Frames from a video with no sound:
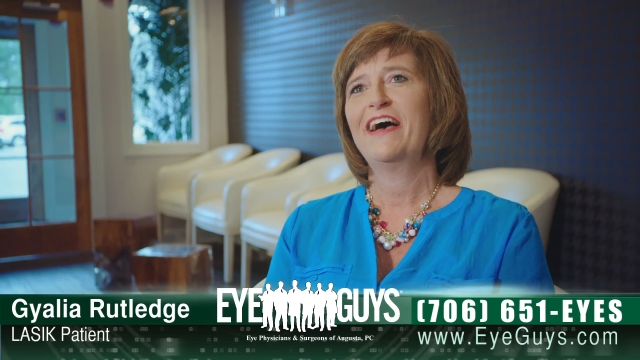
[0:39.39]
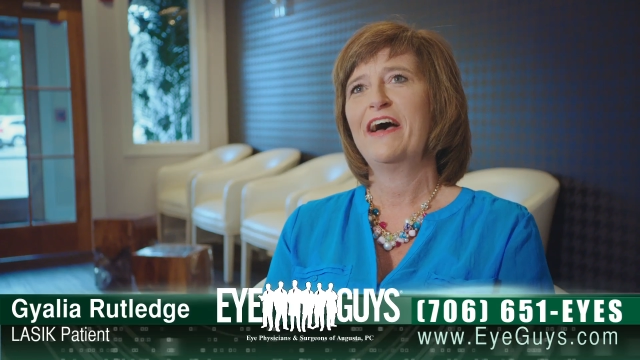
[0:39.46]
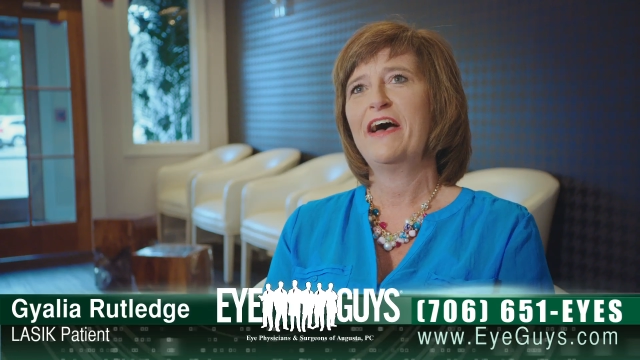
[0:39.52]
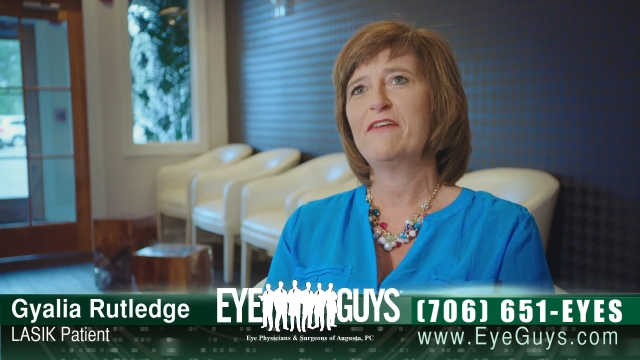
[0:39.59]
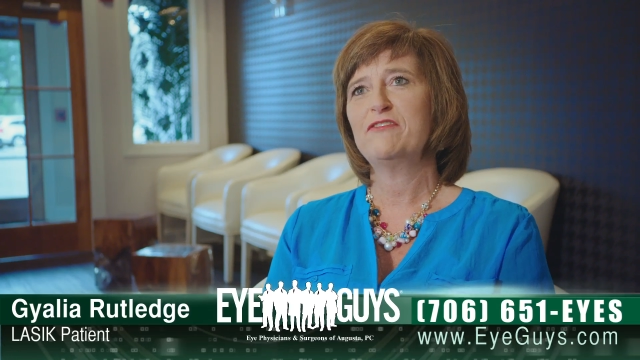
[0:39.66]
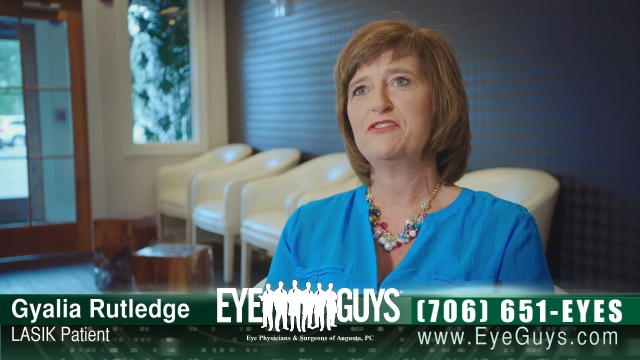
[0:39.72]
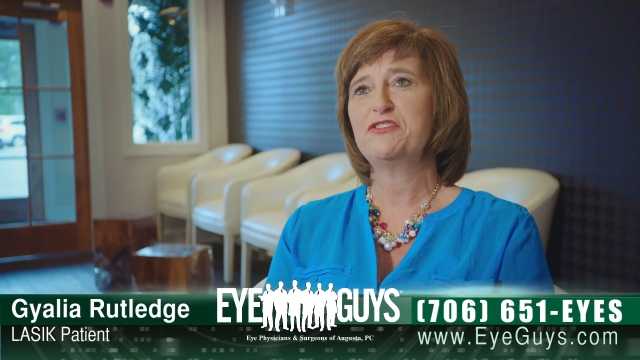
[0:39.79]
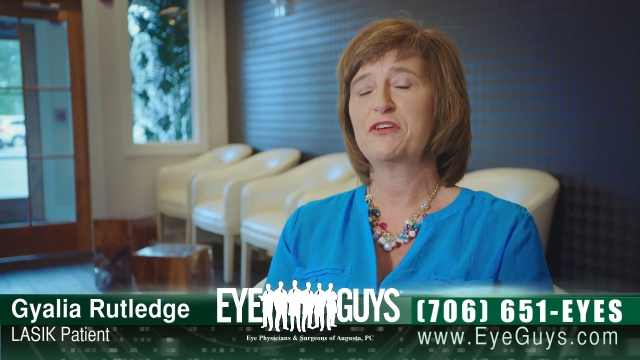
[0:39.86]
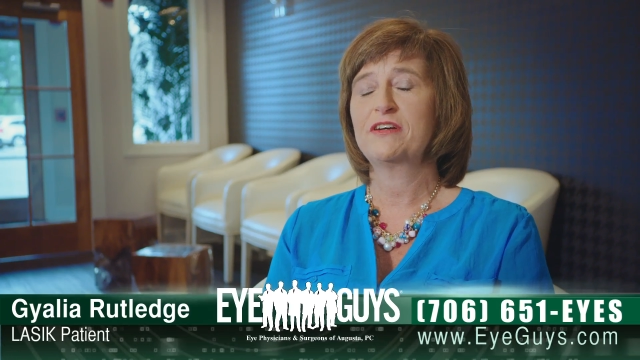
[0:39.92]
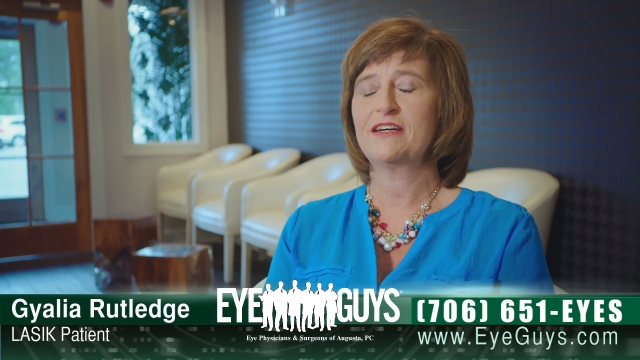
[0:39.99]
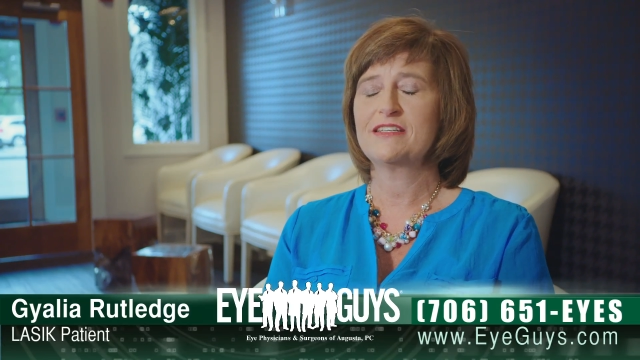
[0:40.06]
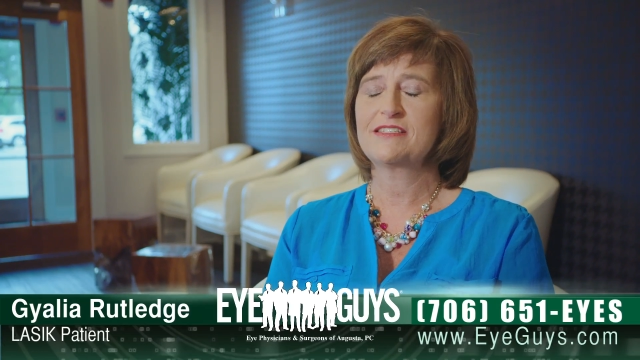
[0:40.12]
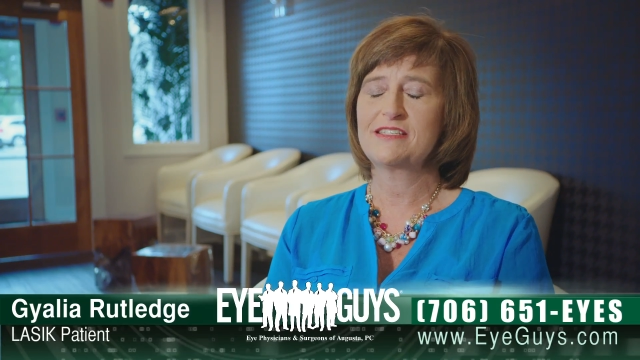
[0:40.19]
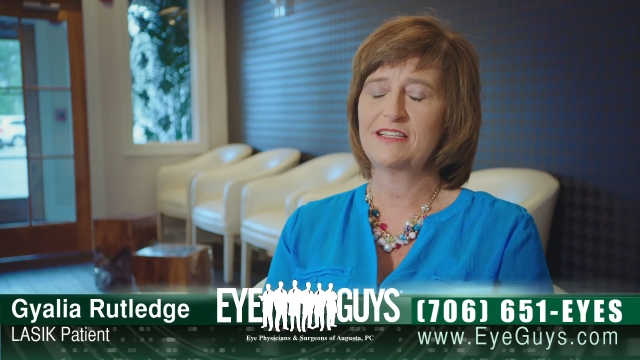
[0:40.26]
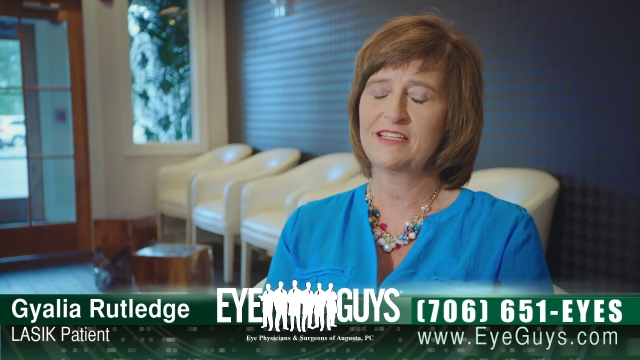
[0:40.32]
having to
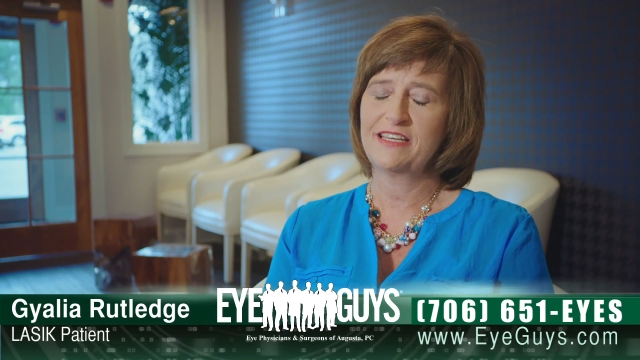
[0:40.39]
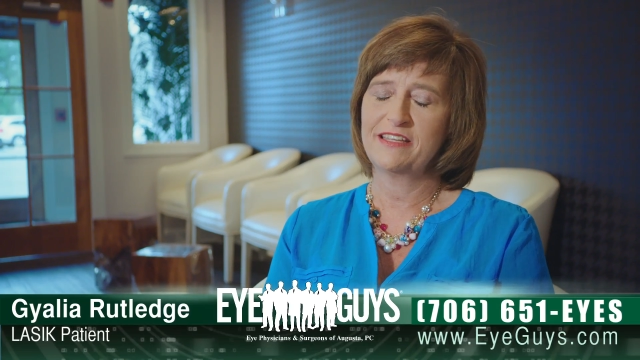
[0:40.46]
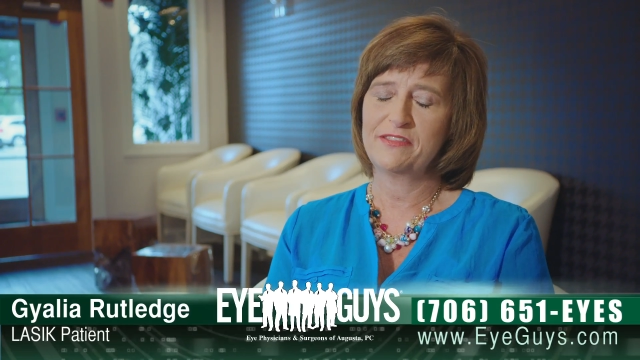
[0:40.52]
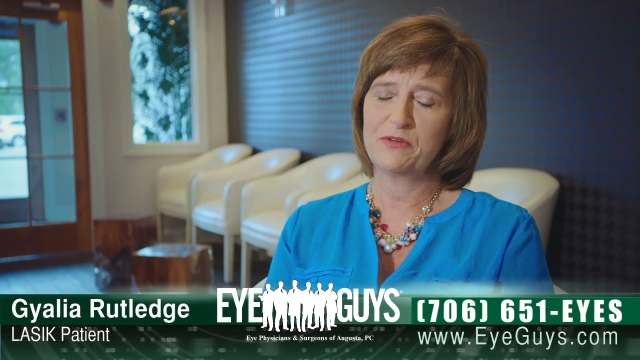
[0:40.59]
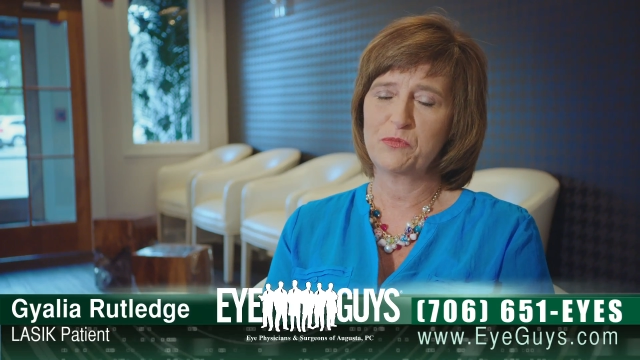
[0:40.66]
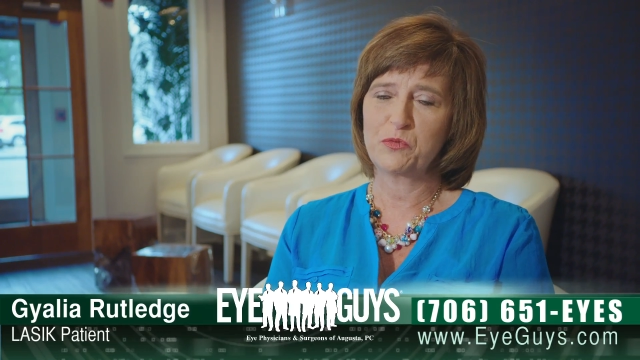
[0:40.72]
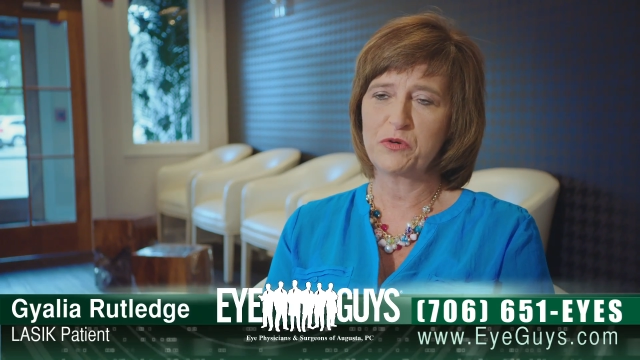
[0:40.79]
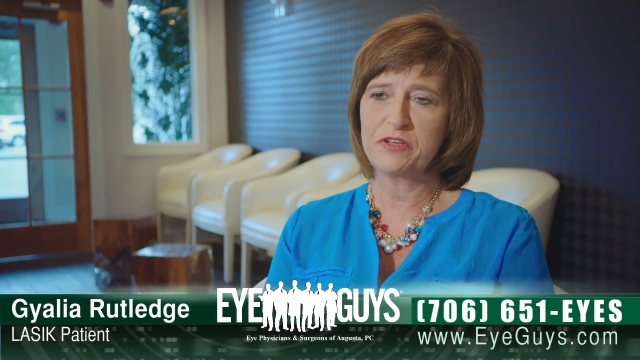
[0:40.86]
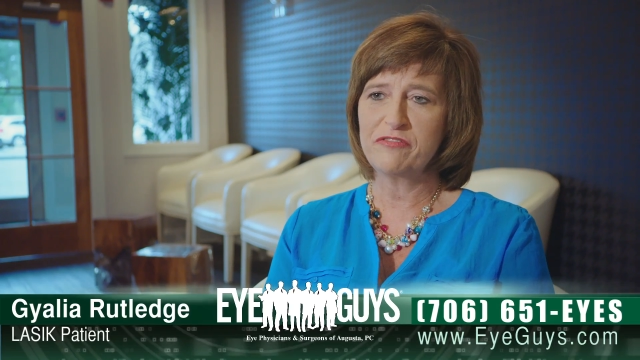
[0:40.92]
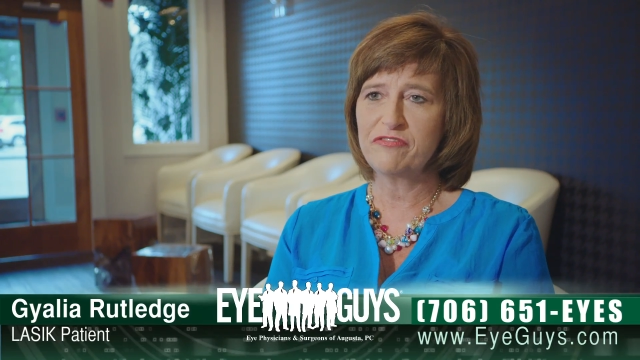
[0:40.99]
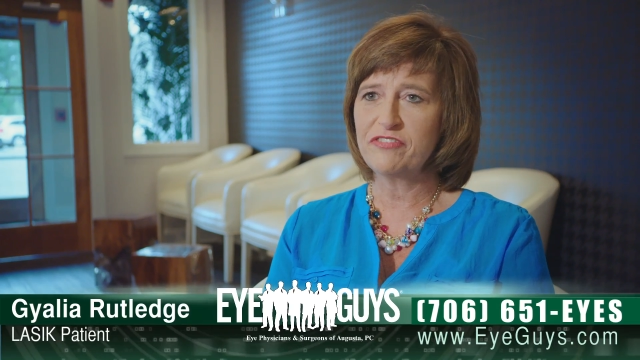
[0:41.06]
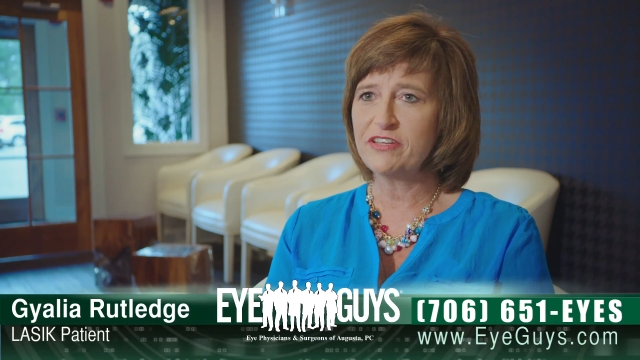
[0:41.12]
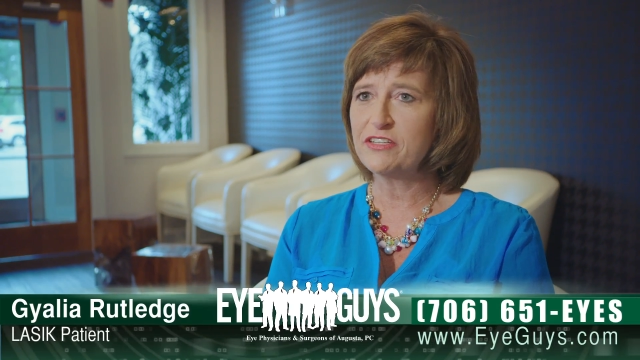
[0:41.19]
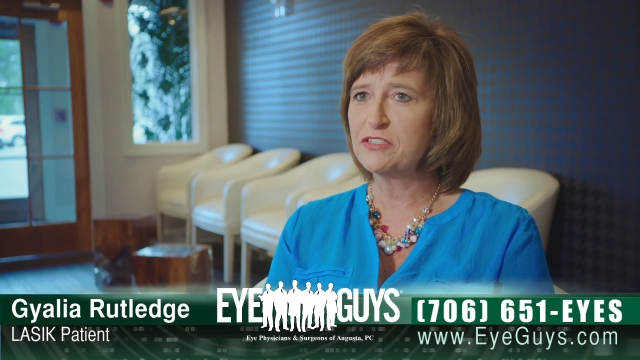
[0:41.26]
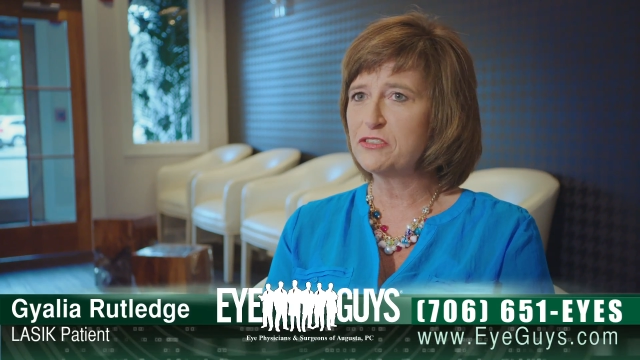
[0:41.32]
constantly get them
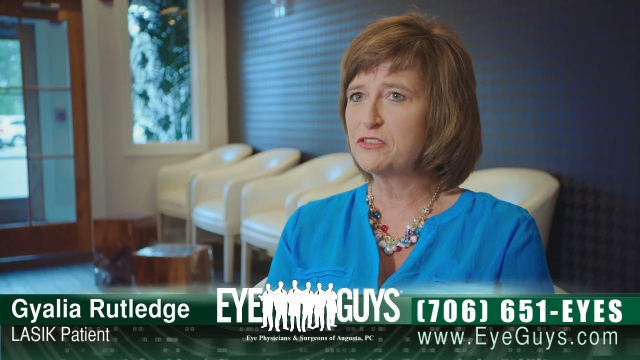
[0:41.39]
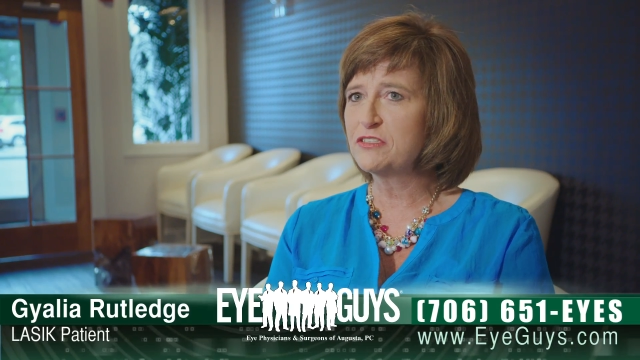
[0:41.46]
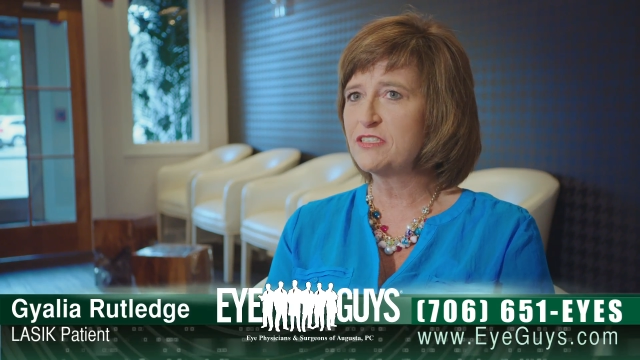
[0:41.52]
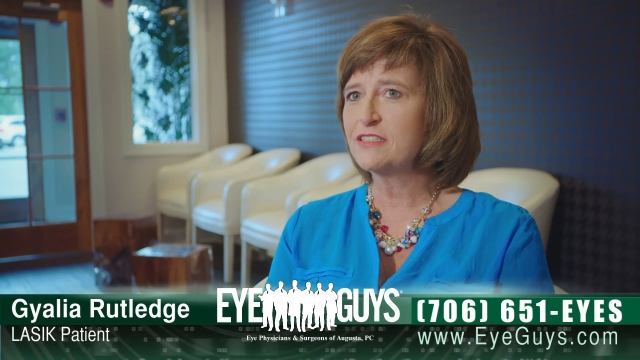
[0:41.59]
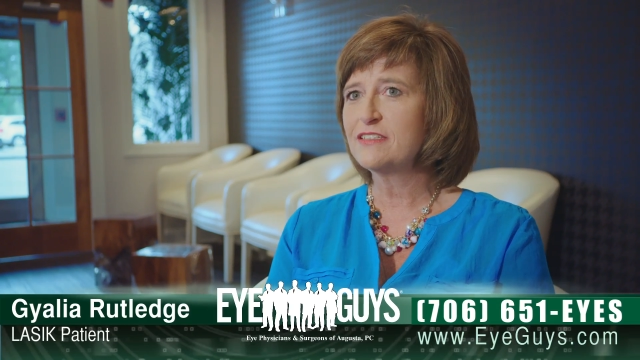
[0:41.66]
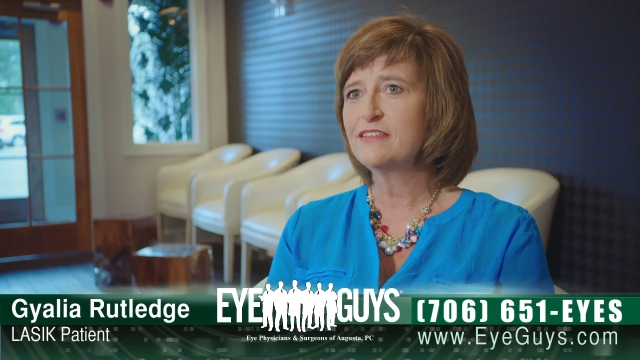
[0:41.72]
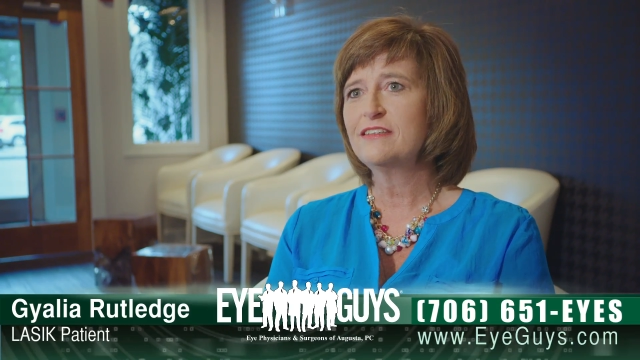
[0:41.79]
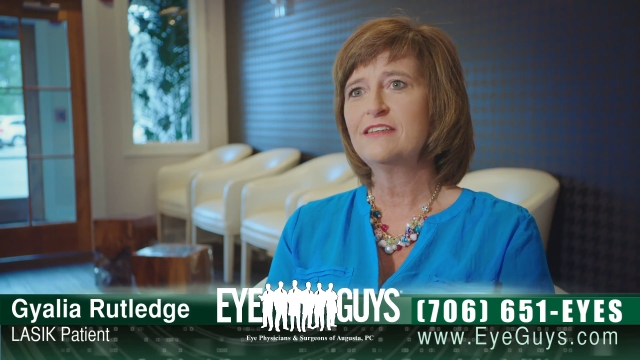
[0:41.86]
refilled,